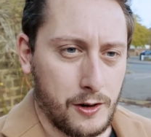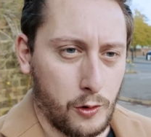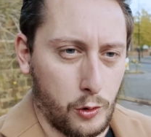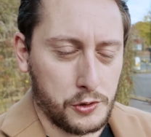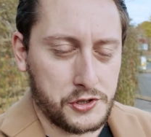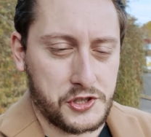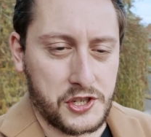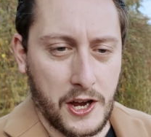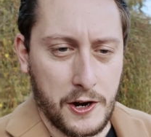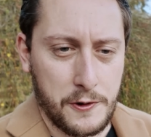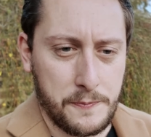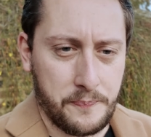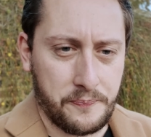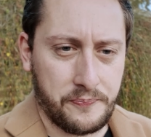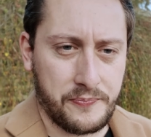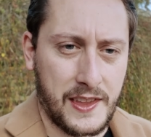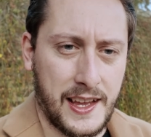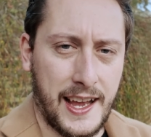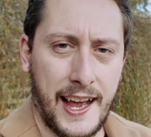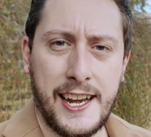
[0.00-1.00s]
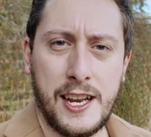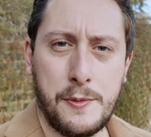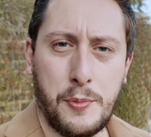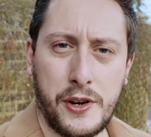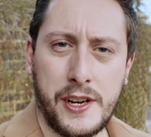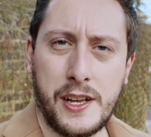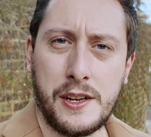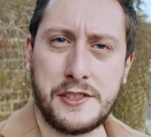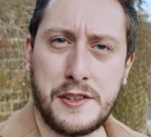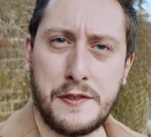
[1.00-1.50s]
Also,
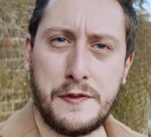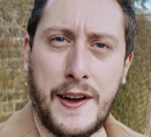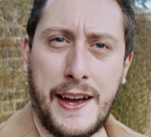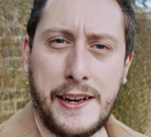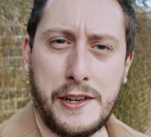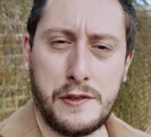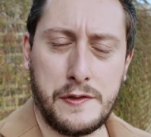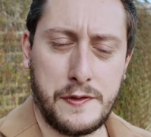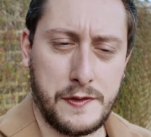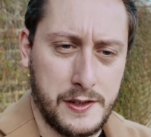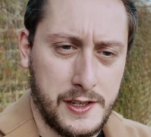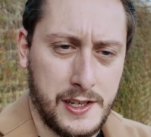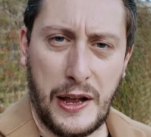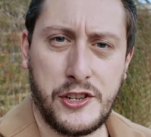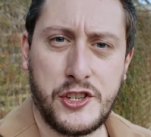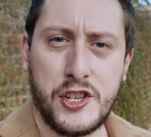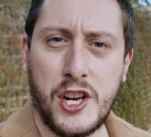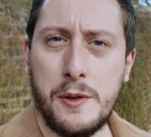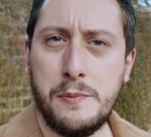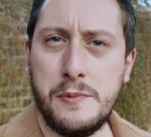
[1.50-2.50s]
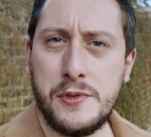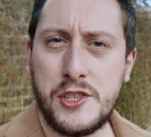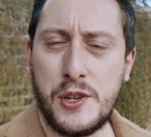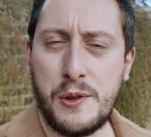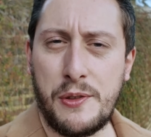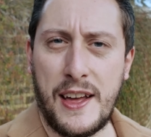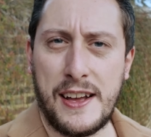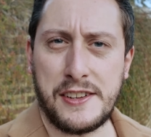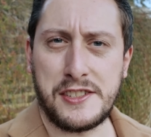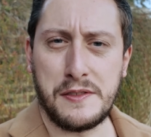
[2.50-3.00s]
anybody who's a fan of Pendulum
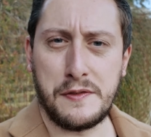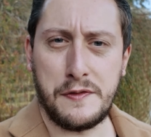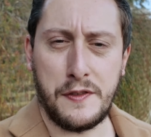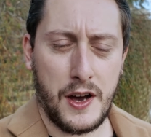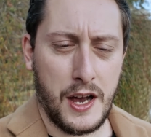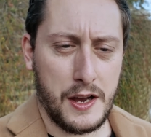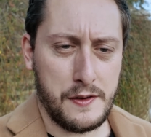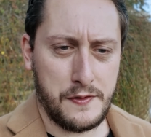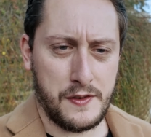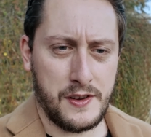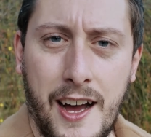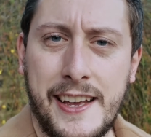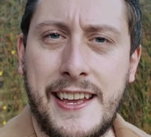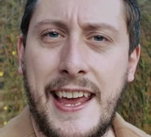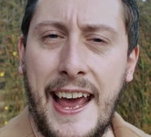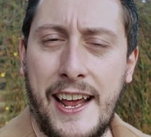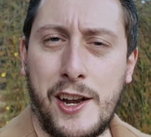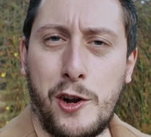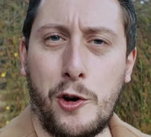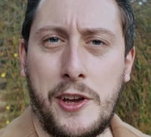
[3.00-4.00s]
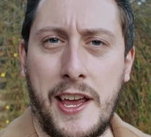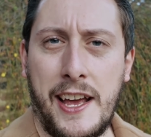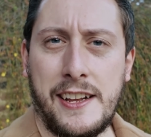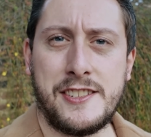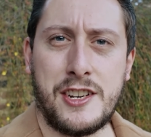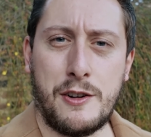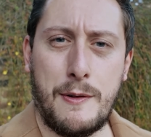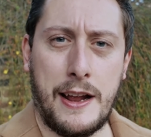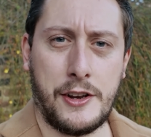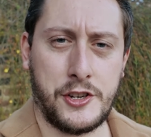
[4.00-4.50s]
2005, I cannot
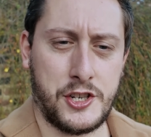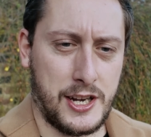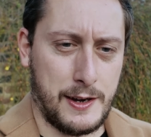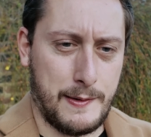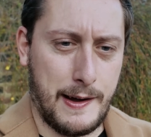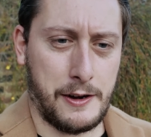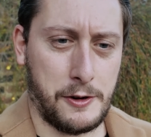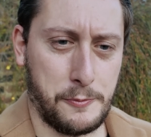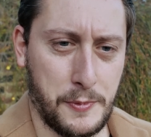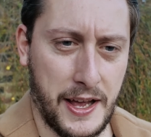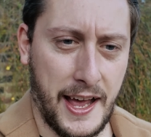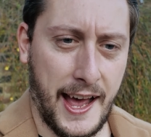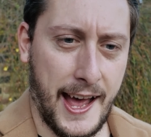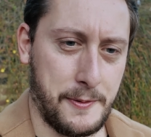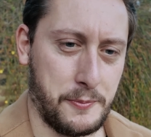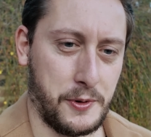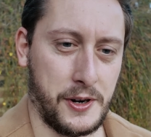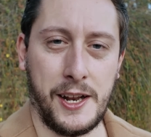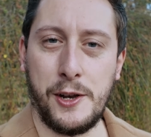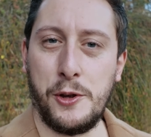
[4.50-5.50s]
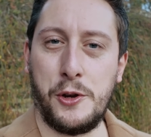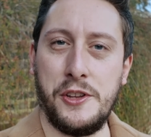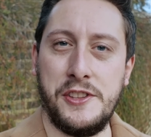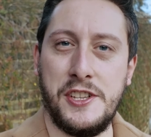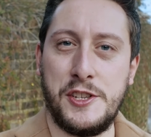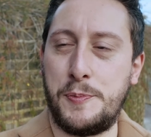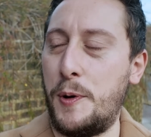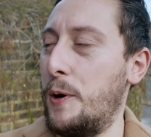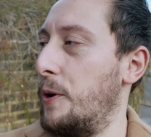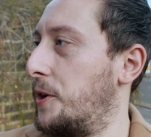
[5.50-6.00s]
get Tarountula out of my head when I look at
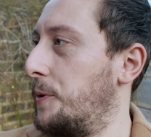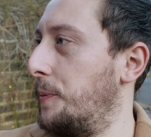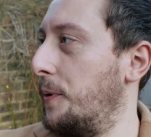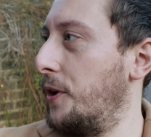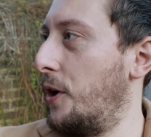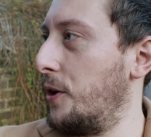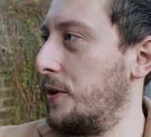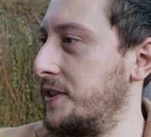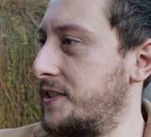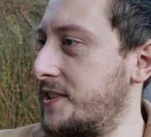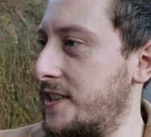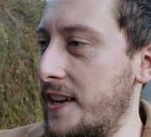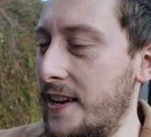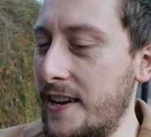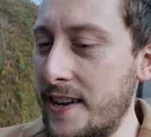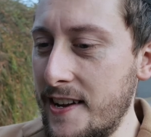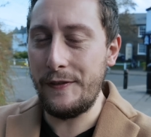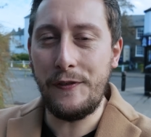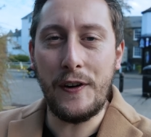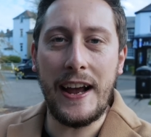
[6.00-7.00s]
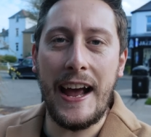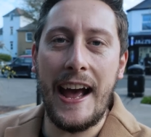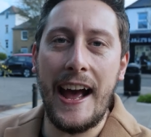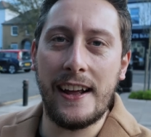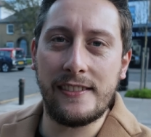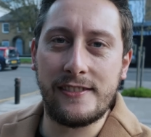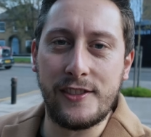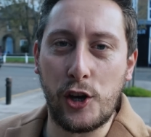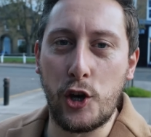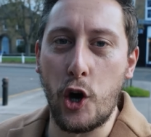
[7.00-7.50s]
this Pokemon, honestly. If I
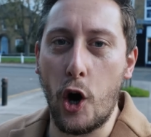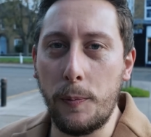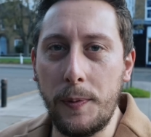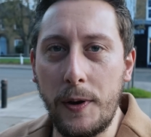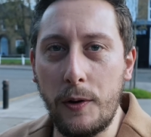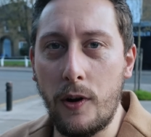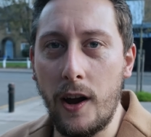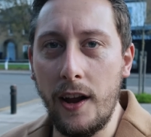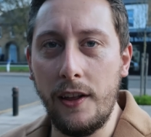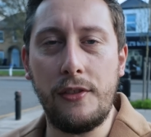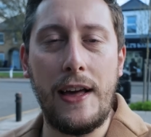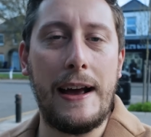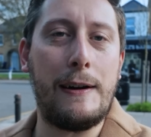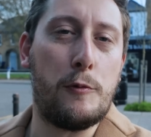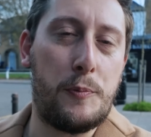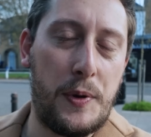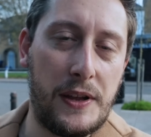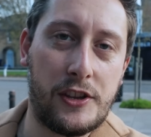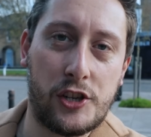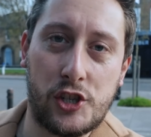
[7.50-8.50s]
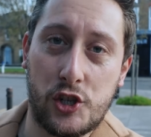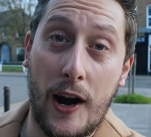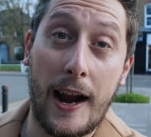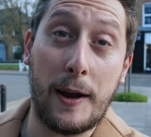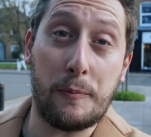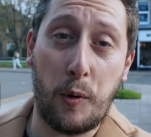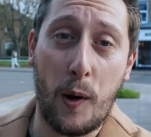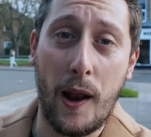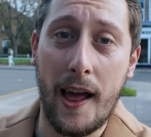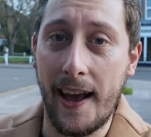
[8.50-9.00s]
had the copyright, that would be the
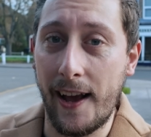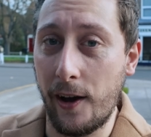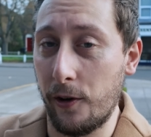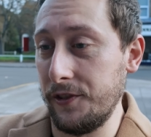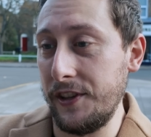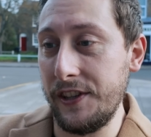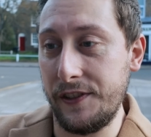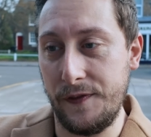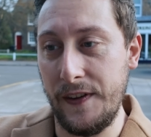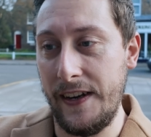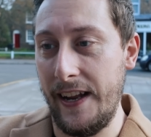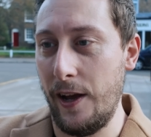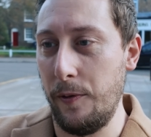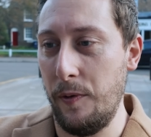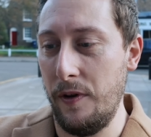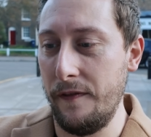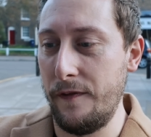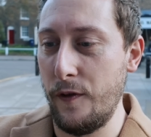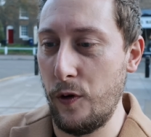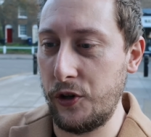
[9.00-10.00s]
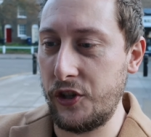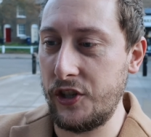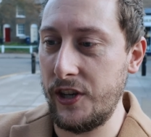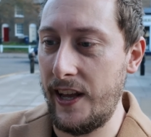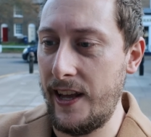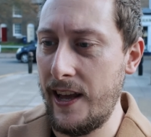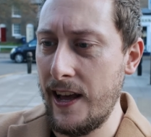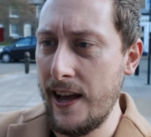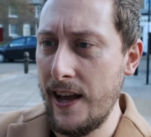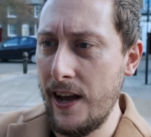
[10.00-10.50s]
track playing on this video, but
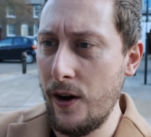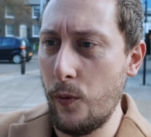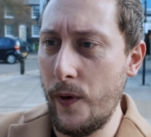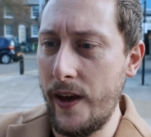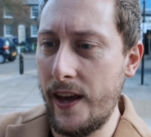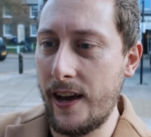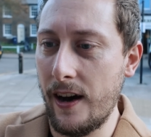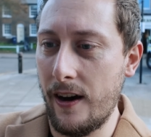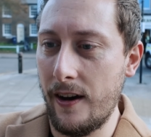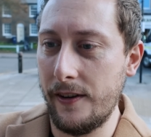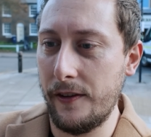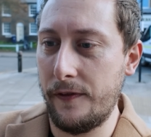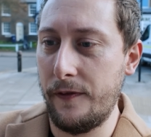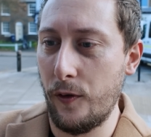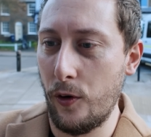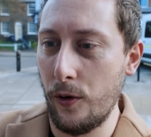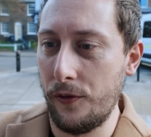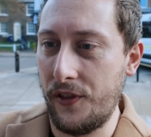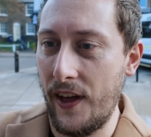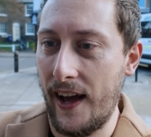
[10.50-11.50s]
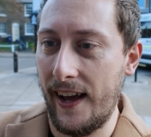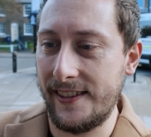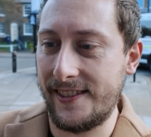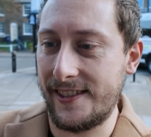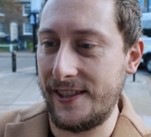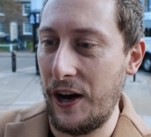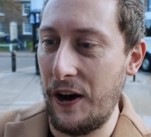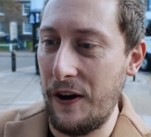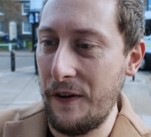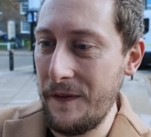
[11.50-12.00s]
unfortunately, we can't afford that
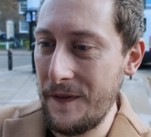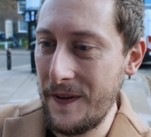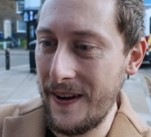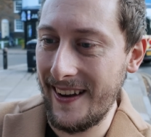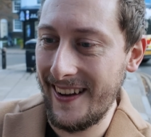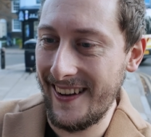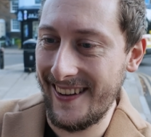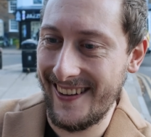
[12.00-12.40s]
stuff.